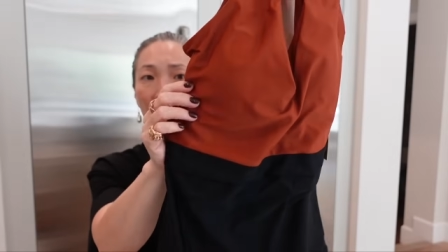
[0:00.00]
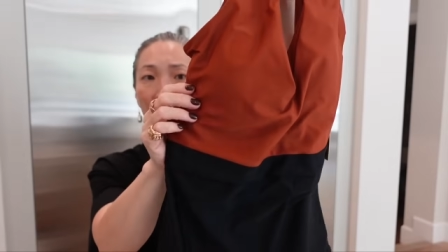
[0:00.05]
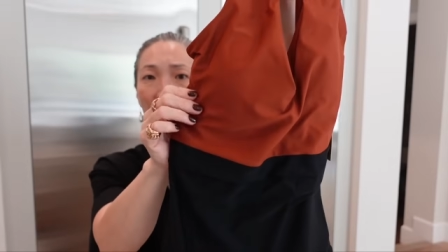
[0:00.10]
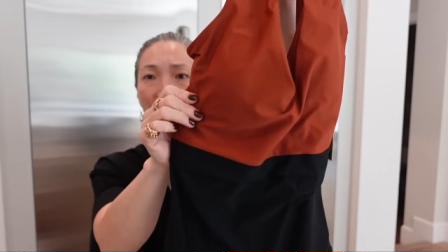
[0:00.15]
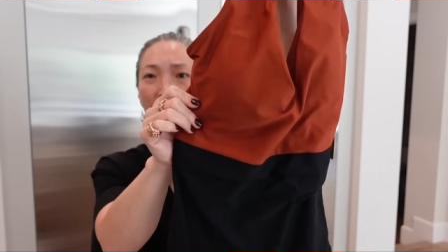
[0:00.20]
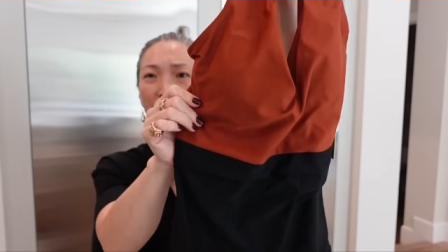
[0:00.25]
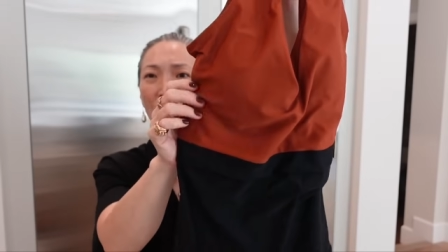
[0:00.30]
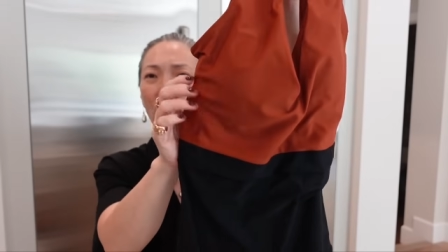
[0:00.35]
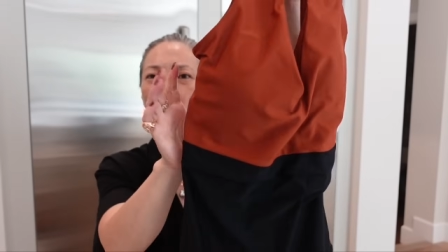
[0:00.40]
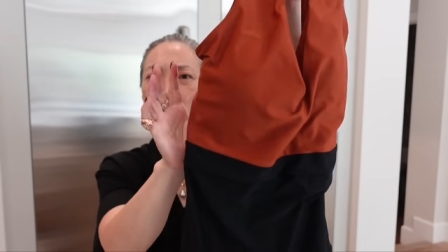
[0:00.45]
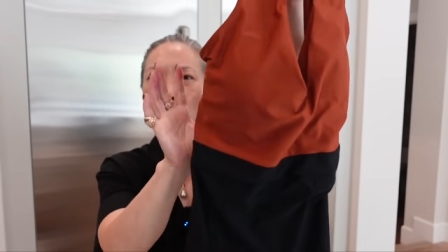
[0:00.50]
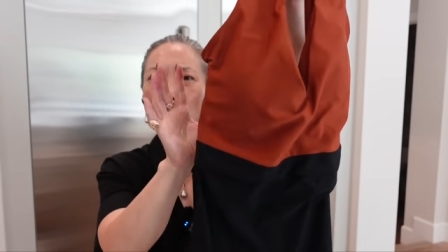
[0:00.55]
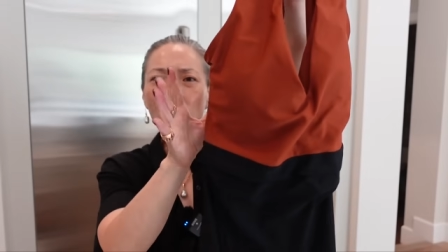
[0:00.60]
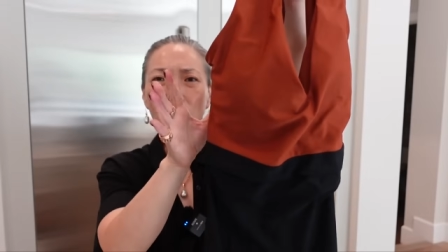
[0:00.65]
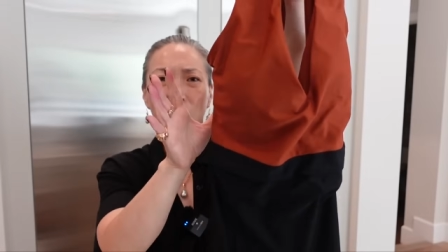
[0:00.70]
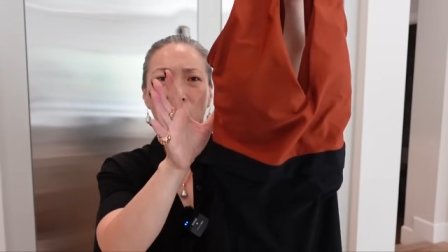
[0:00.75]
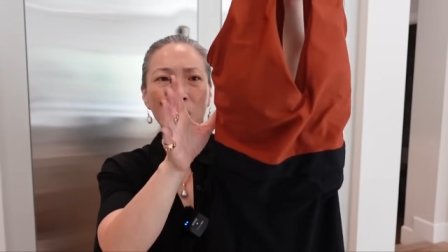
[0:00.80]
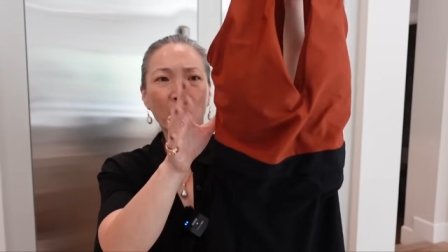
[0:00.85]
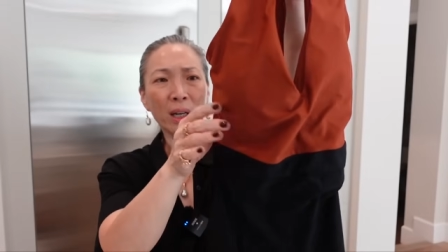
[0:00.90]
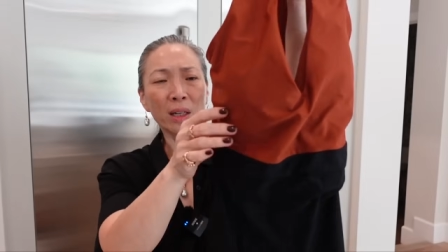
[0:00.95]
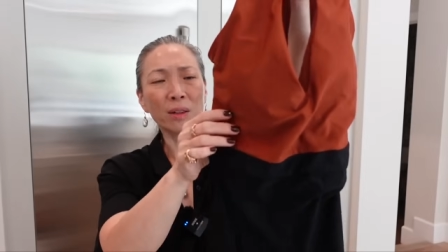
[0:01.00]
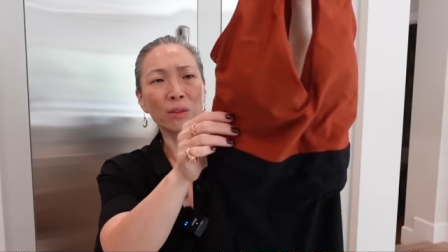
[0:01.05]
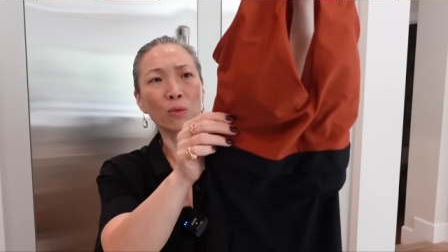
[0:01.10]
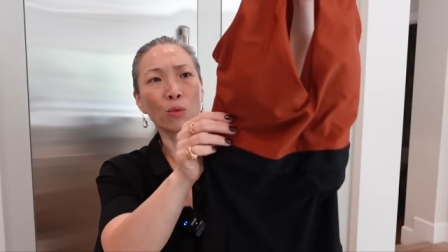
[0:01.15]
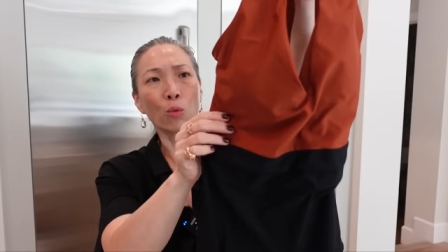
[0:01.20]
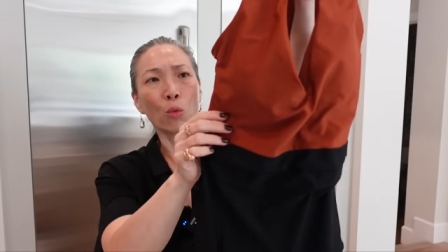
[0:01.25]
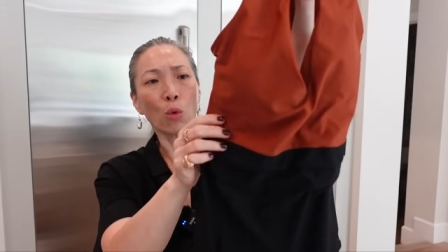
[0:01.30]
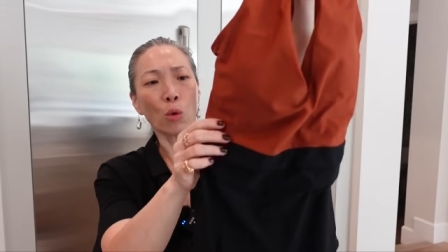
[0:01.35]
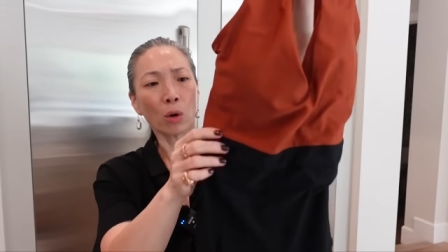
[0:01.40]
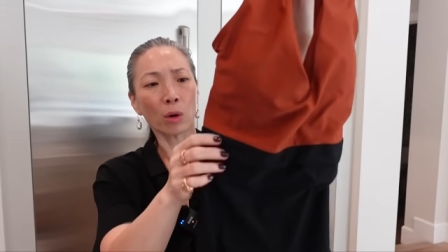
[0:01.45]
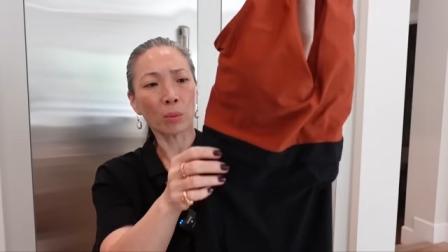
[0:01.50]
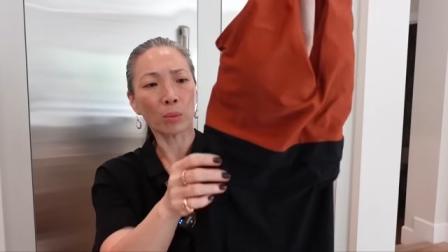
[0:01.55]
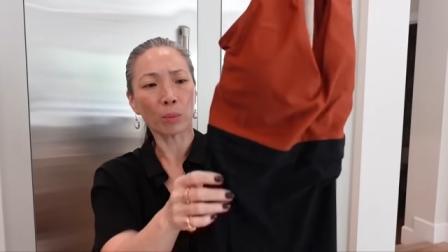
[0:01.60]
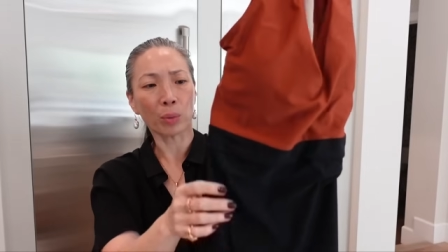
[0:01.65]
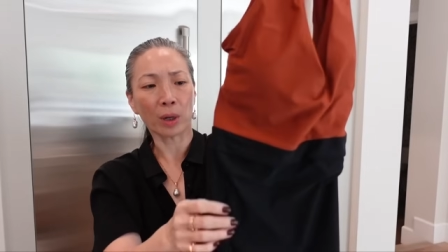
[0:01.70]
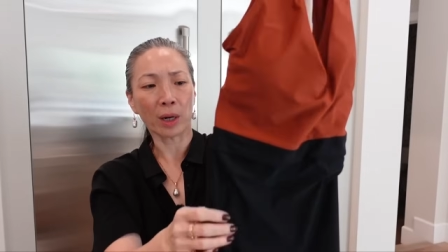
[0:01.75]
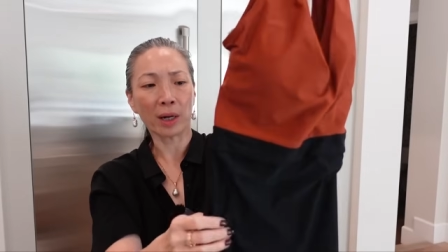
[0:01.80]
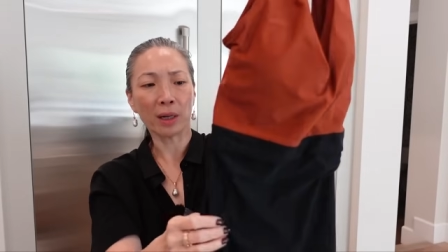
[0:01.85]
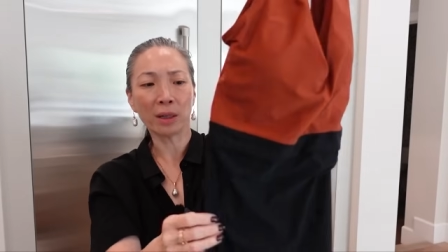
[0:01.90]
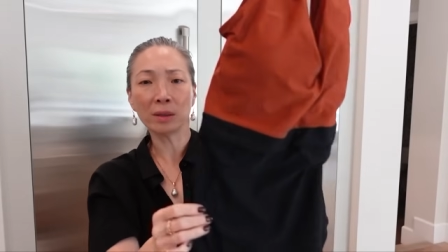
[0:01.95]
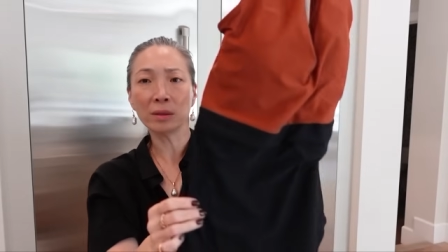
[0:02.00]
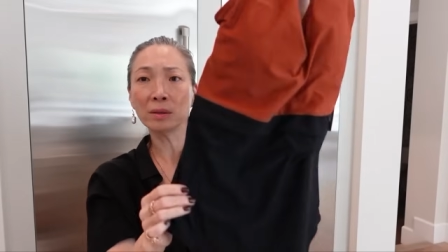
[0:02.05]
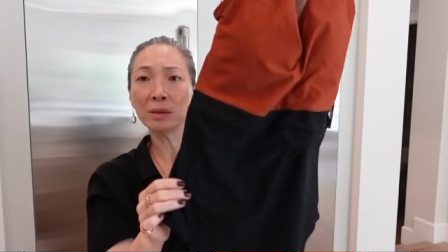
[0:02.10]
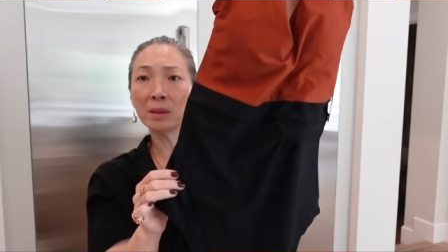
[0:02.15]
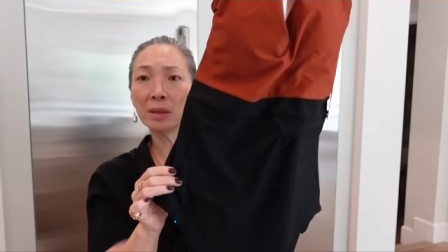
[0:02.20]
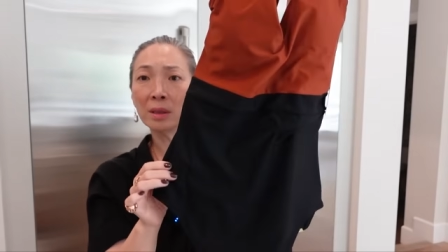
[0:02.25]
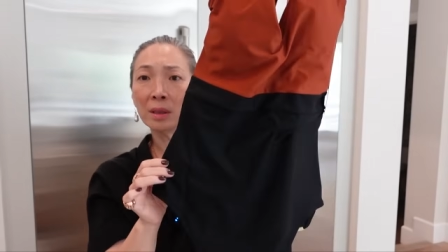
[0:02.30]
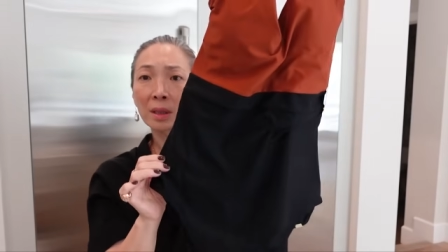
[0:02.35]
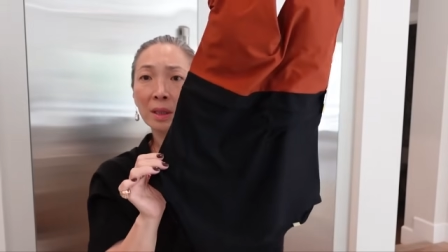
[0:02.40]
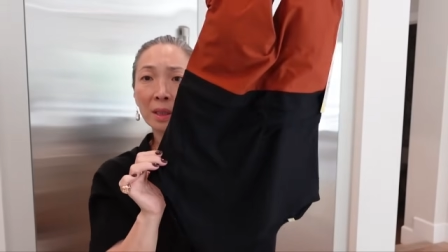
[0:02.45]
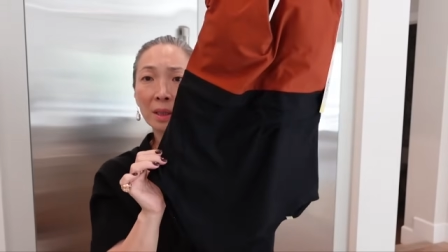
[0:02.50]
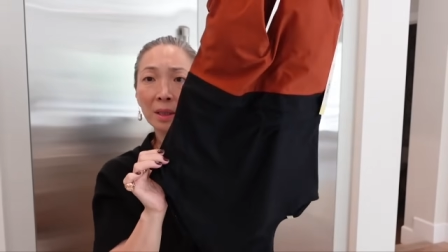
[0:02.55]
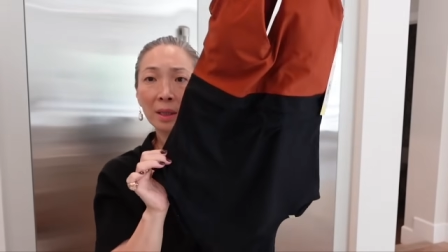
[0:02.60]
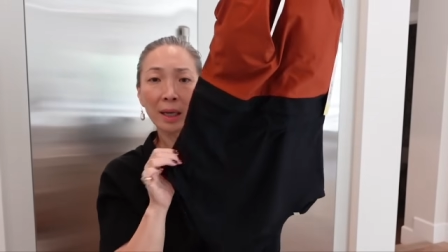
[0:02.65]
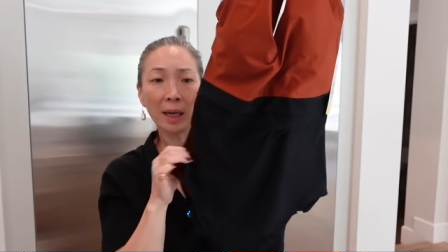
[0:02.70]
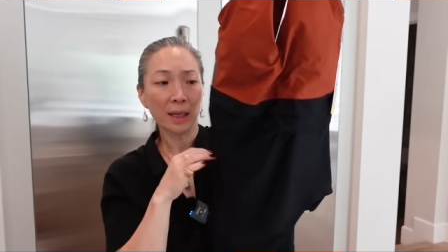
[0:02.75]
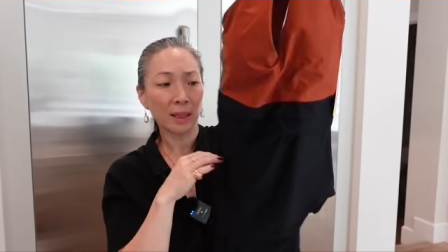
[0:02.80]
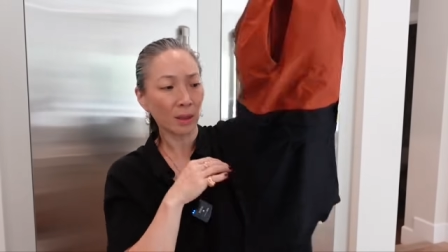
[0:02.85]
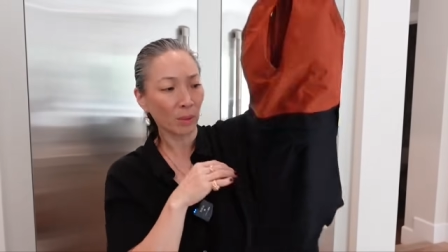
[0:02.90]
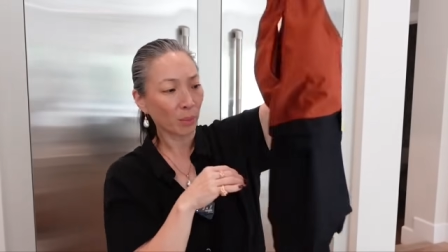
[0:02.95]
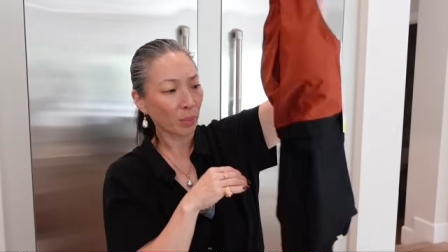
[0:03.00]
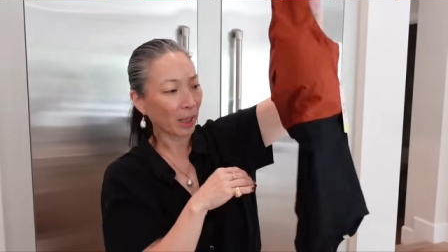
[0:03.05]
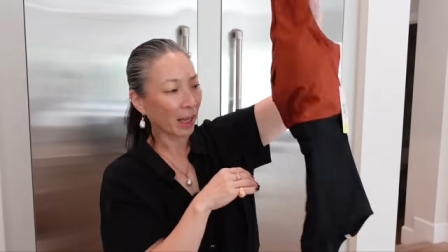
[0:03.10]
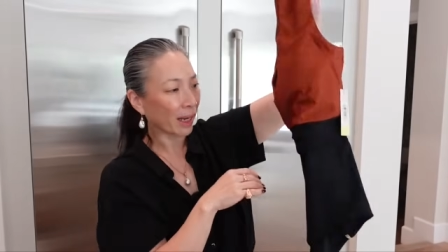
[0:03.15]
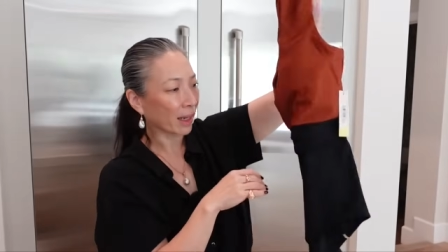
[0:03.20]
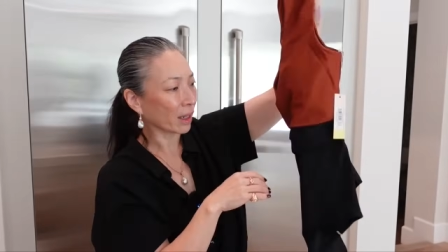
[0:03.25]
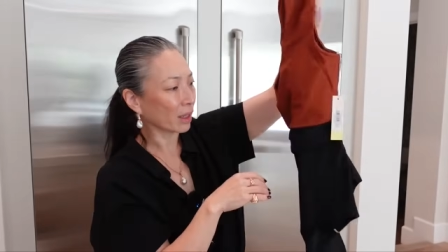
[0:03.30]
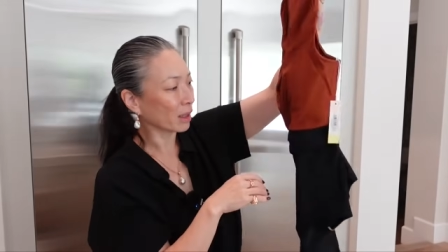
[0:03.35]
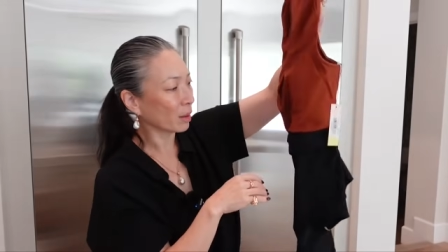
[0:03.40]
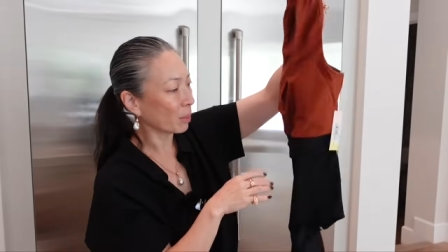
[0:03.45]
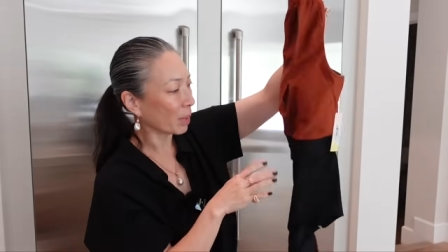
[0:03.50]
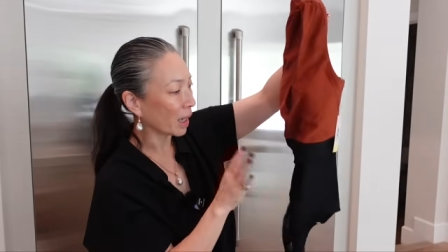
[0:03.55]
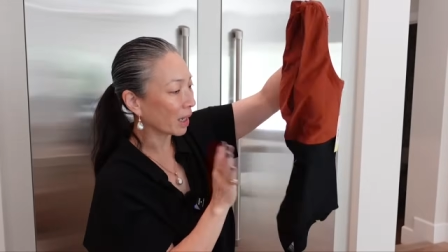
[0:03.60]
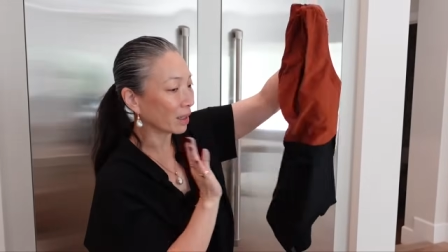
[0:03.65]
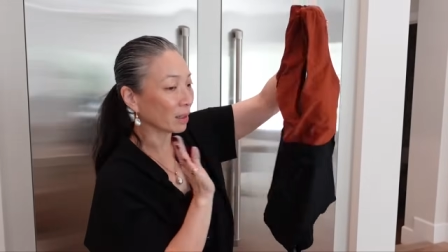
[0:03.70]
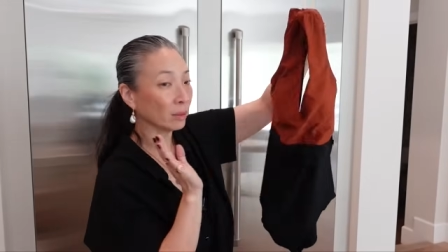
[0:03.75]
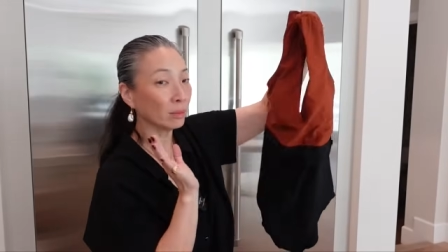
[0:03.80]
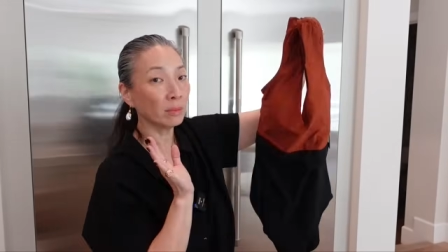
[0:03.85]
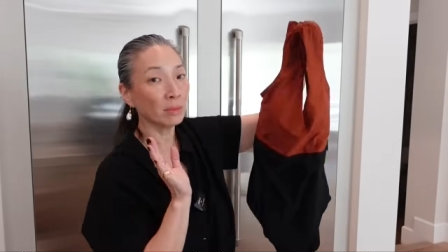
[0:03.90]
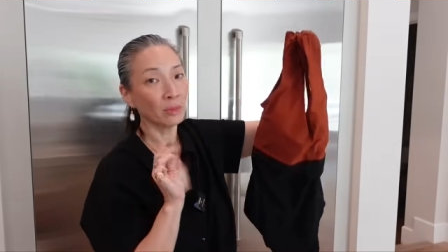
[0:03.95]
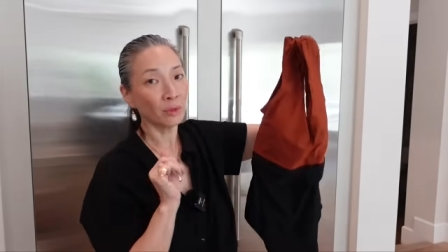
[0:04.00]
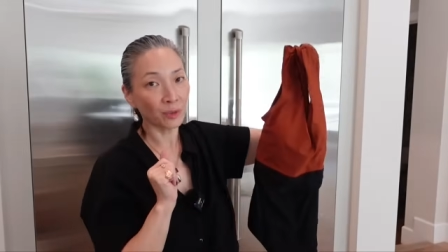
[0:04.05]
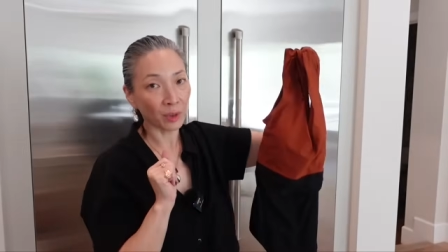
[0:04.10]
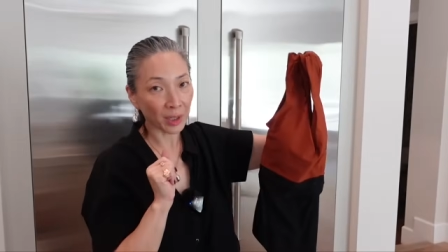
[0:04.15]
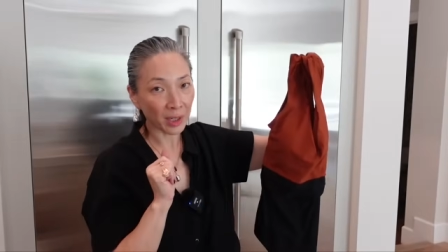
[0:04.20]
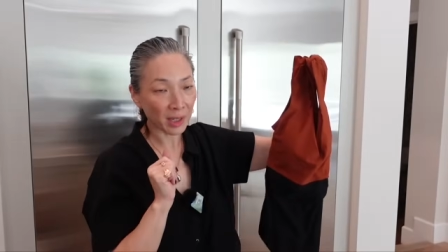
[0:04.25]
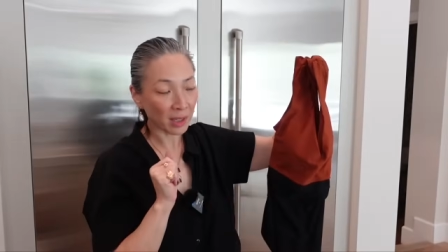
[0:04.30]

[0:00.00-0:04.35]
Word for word: cocoa kind of warm brown and then black on the bottom, very